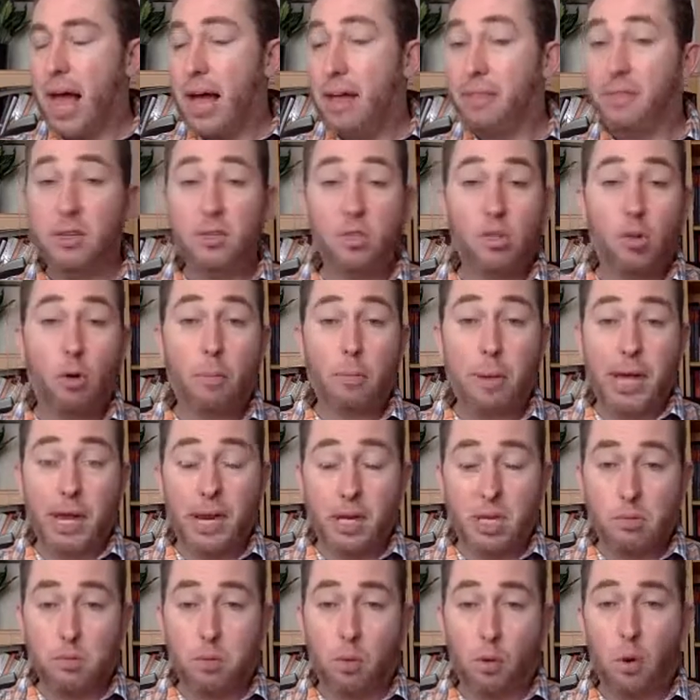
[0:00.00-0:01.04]
these European
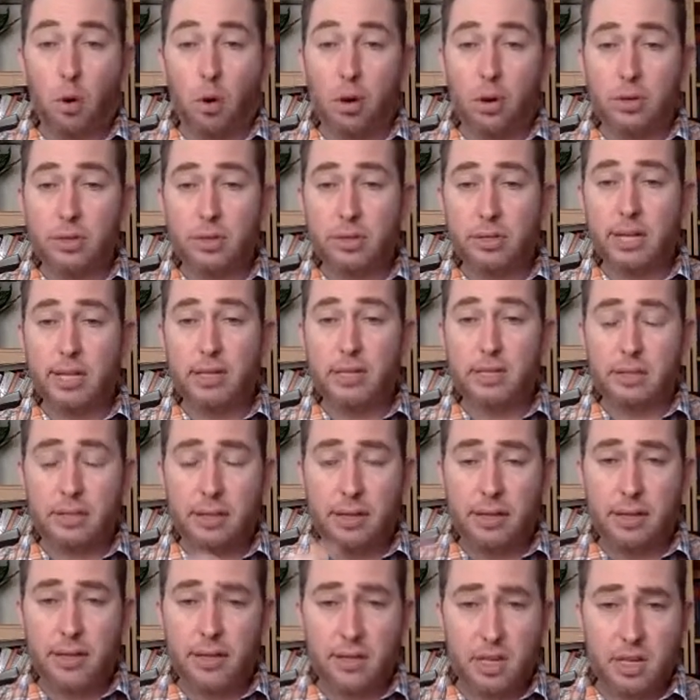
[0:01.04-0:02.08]
explorers,
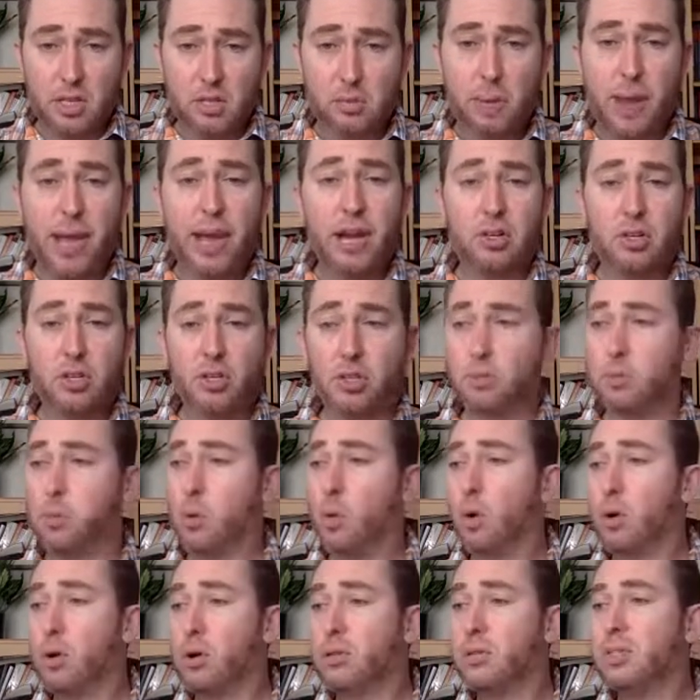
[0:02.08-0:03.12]
in this case Spanish
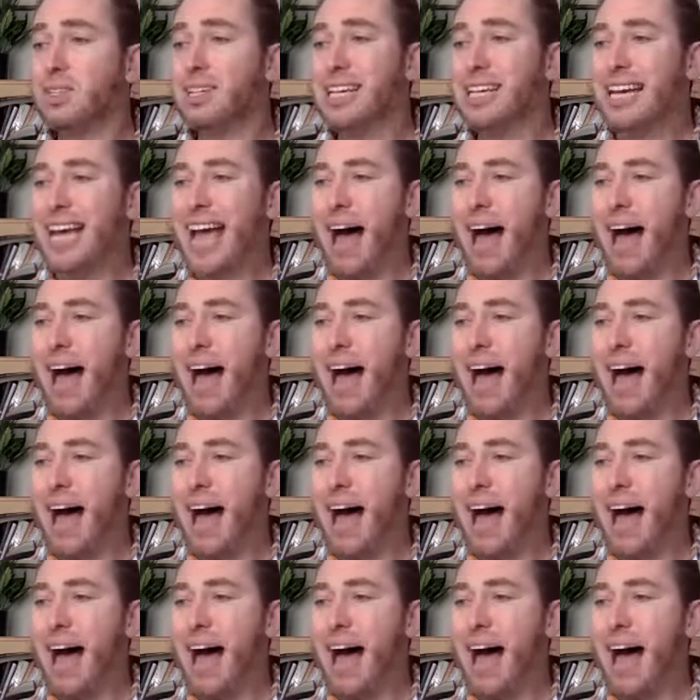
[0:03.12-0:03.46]
explorers,